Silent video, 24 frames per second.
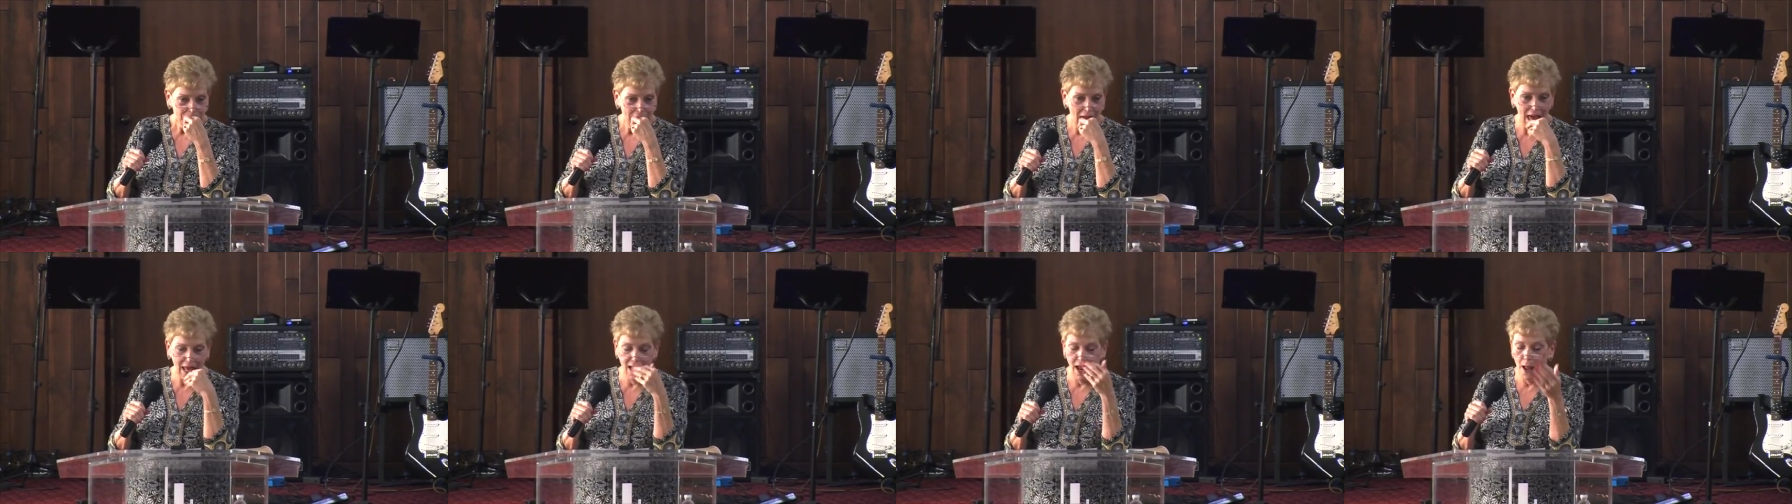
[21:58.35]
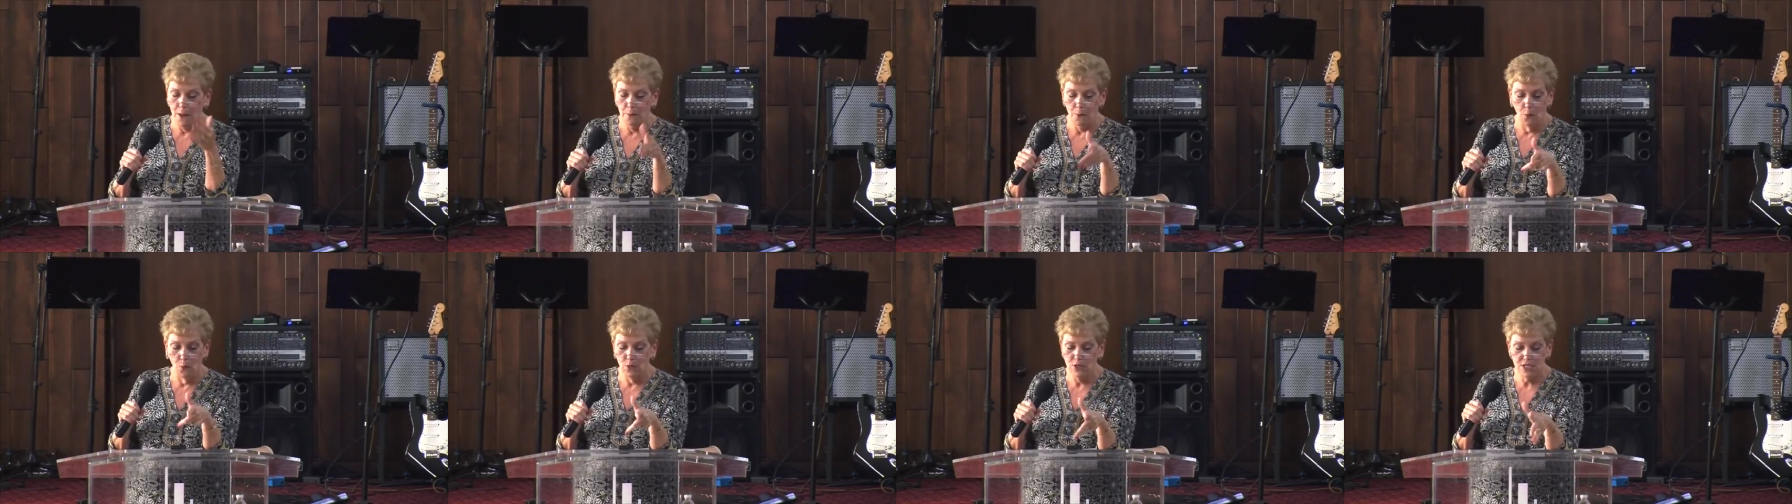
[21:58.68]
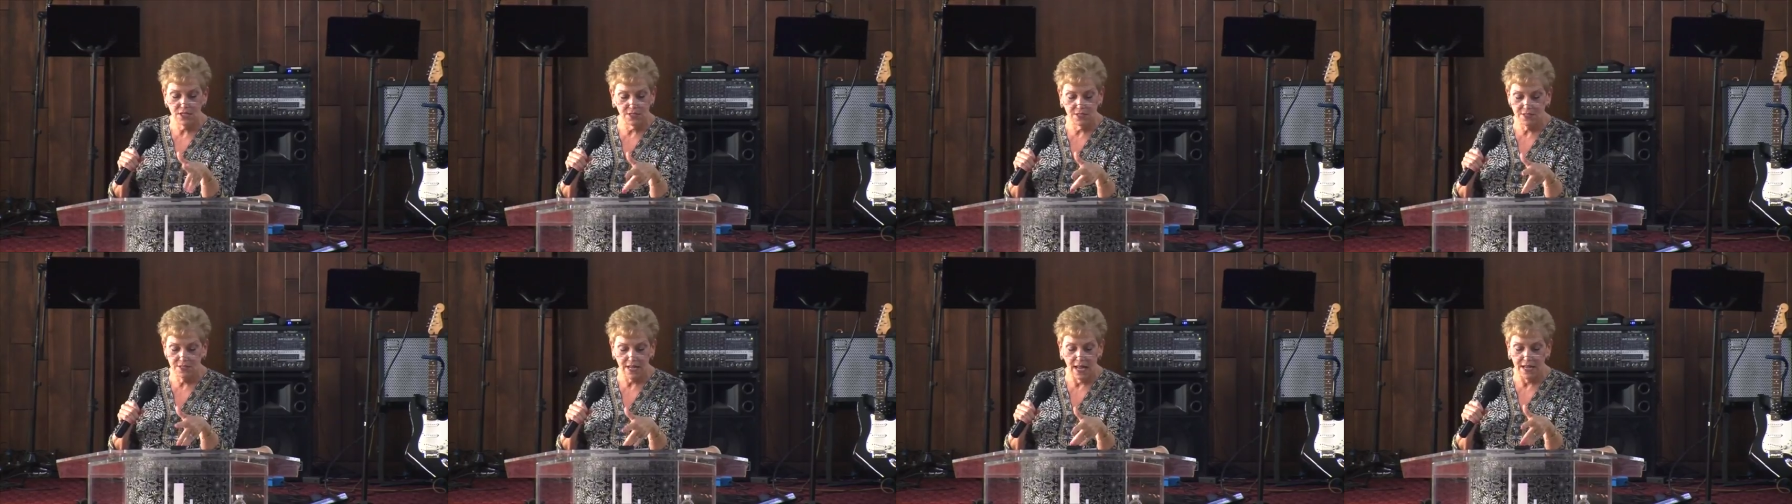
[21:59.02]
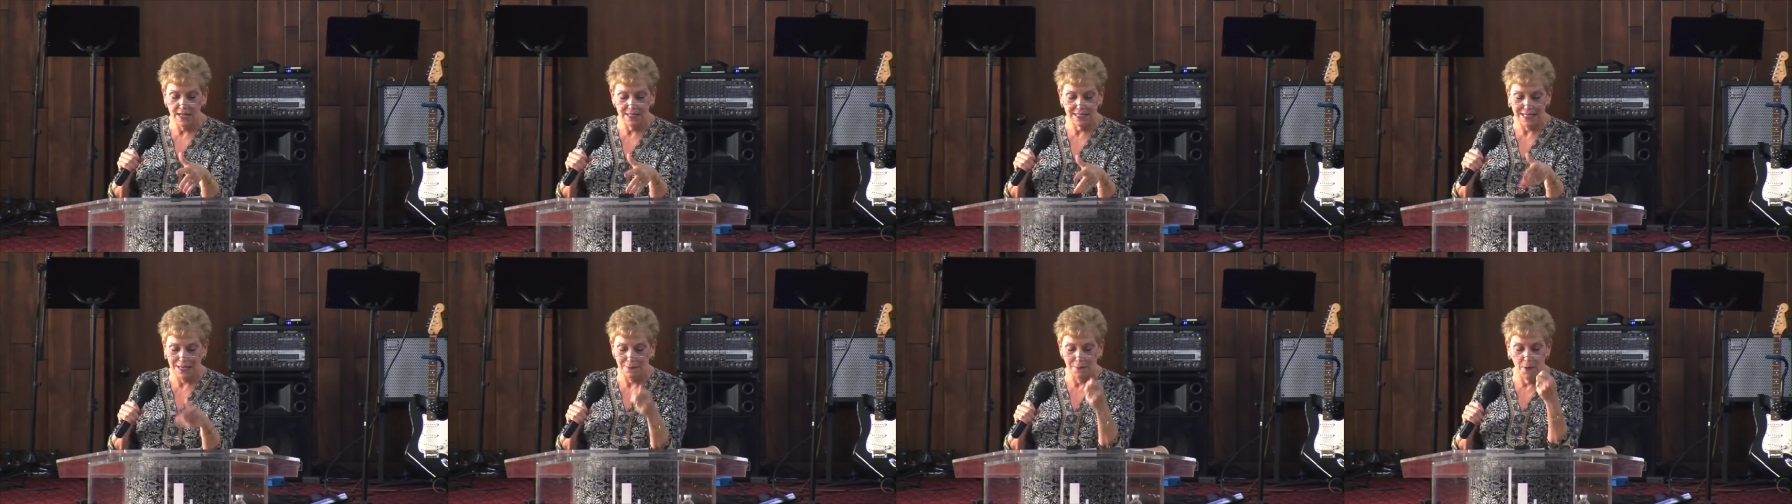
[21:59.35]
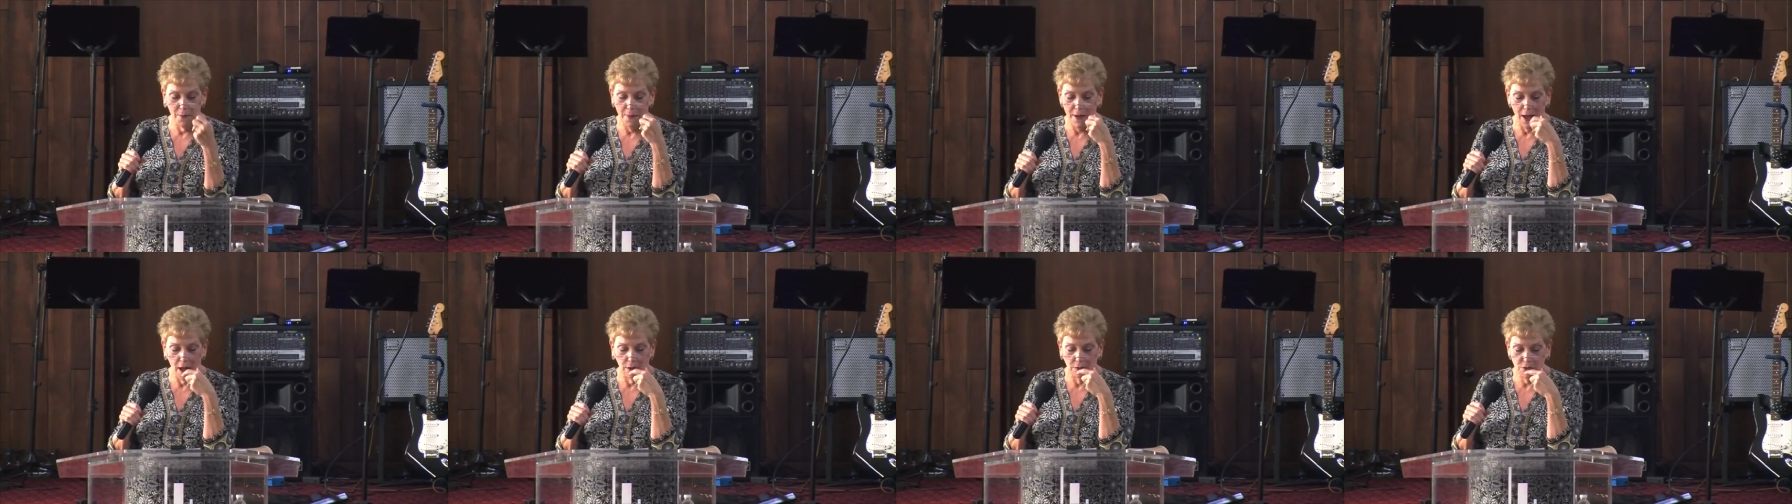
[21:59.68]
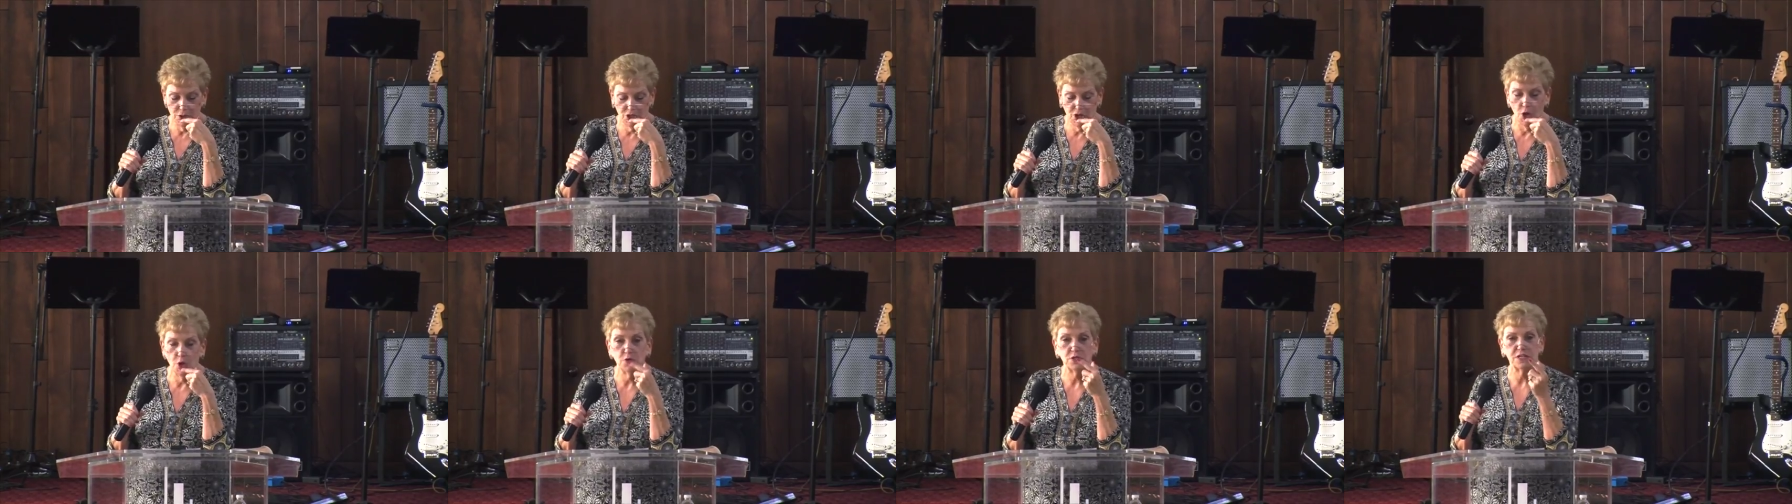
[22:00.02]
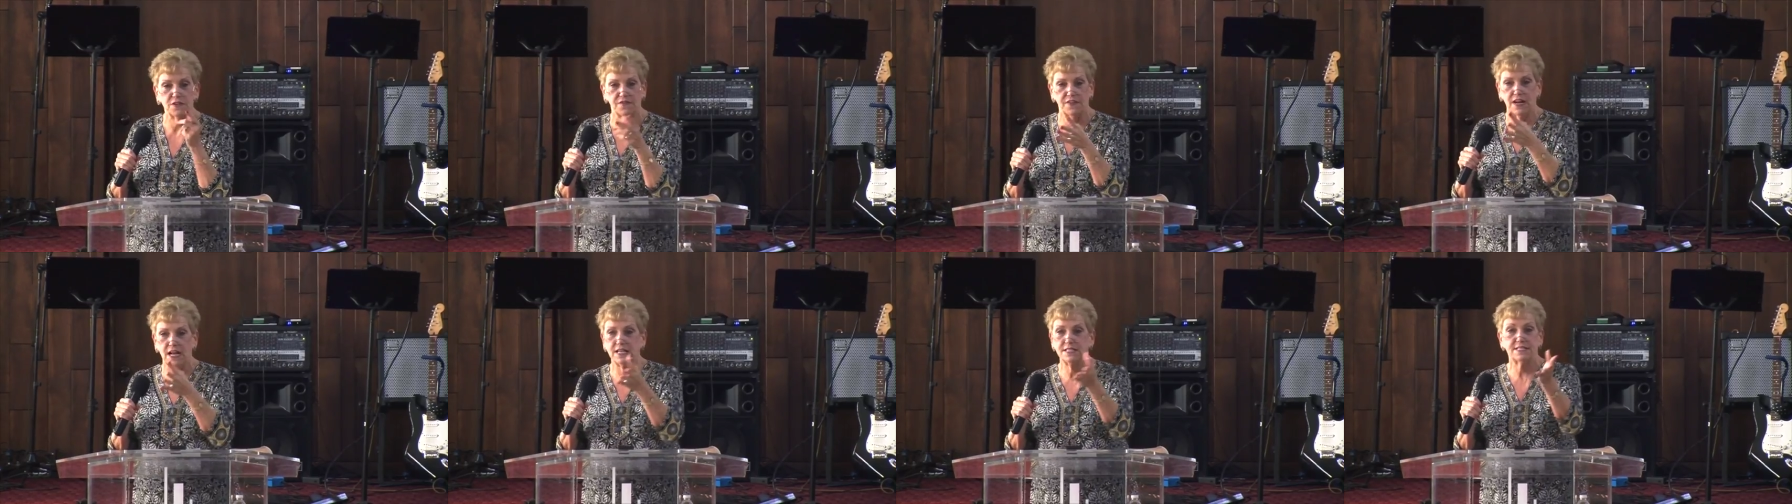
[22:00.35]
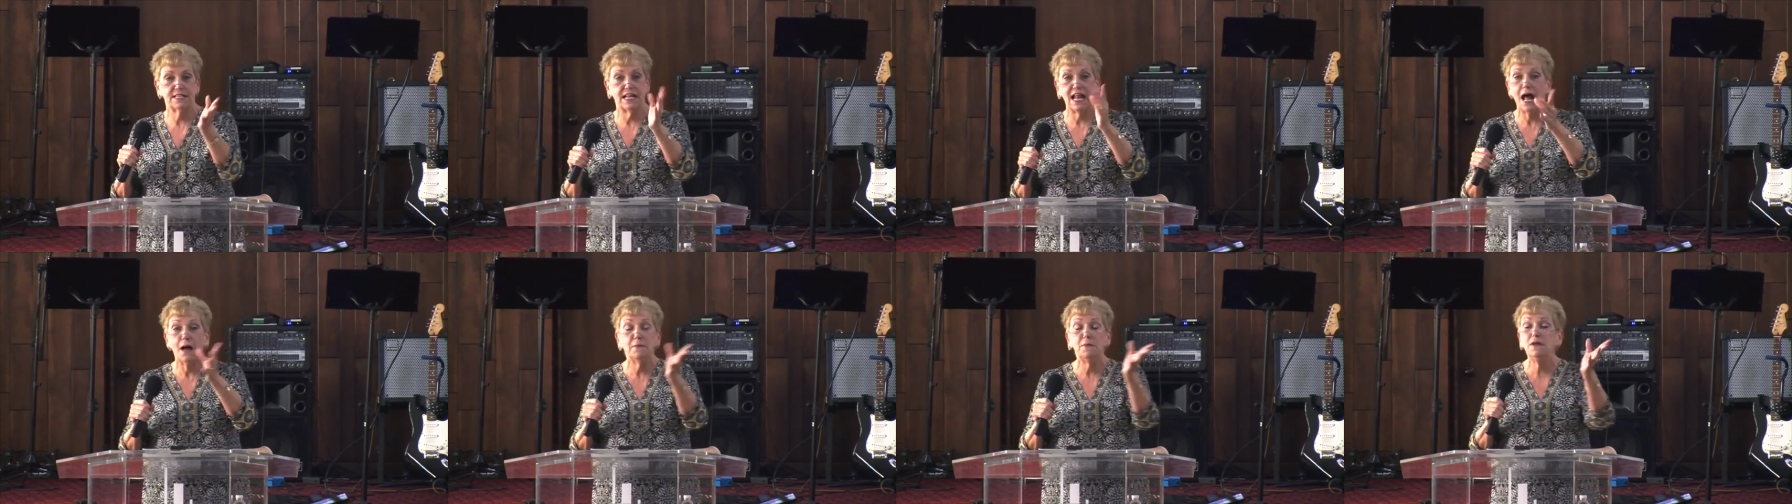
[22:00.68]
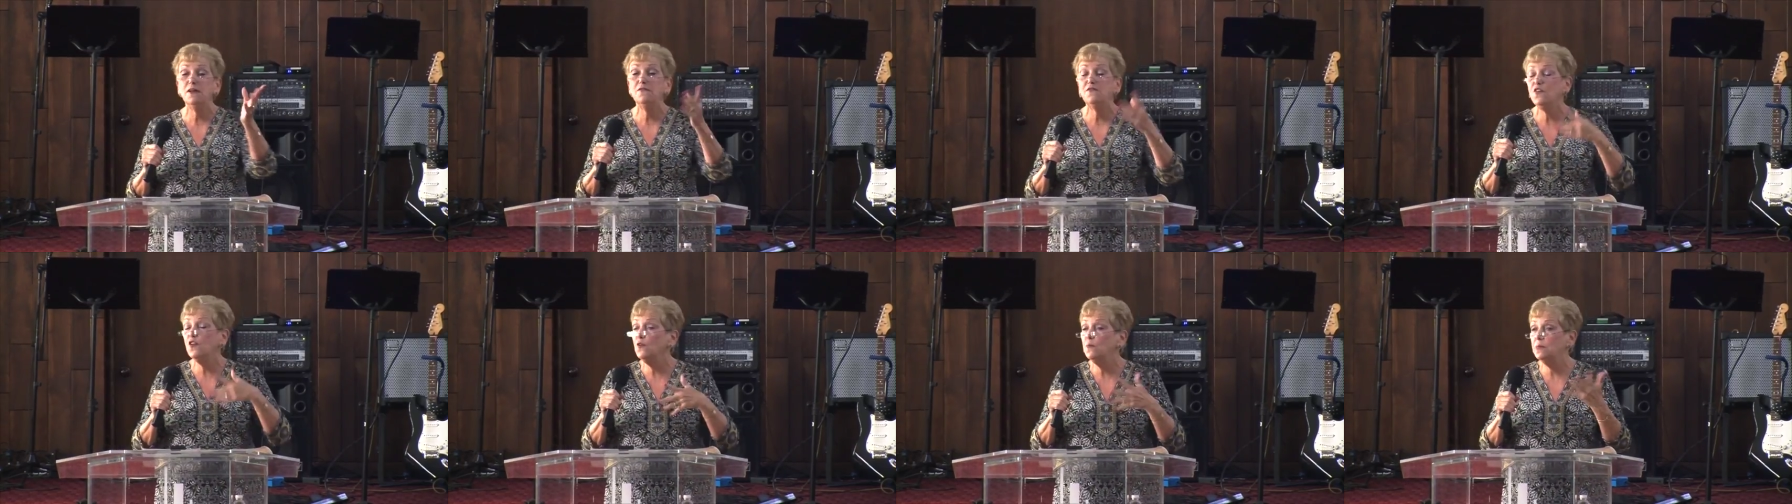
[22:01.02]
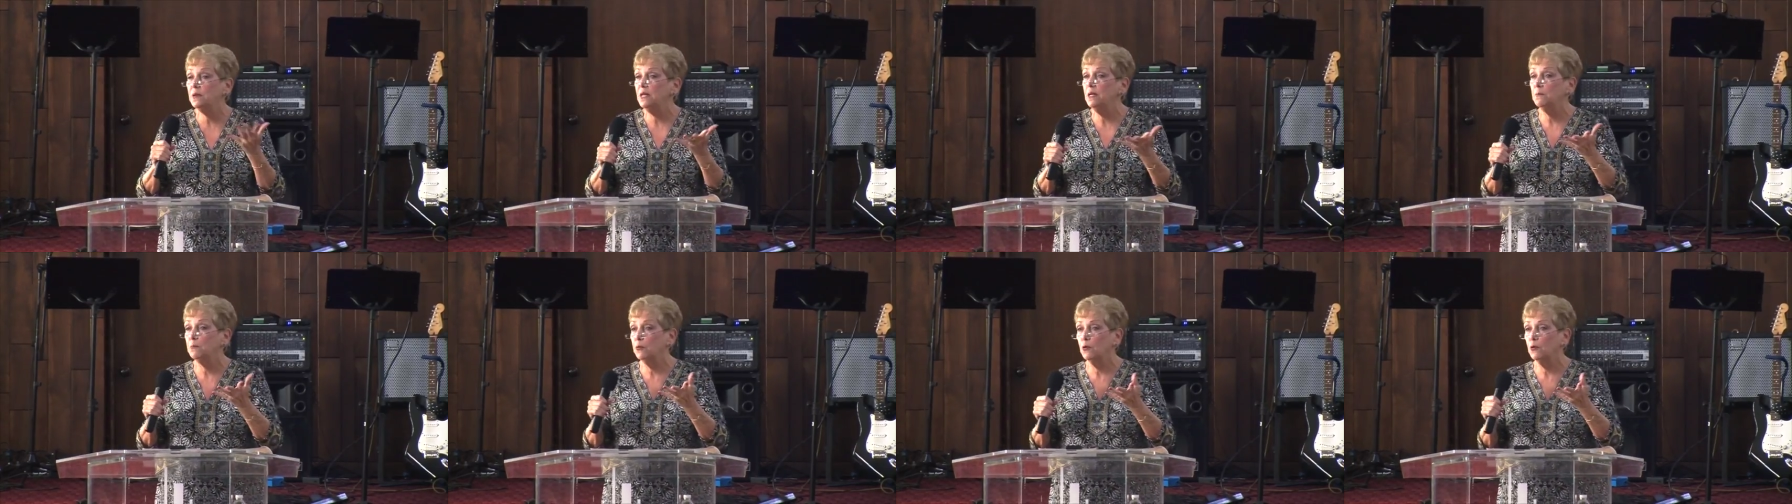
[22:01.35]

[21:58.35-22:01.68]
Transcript: and I was saying something about Joseph. And I said, How many of you have been in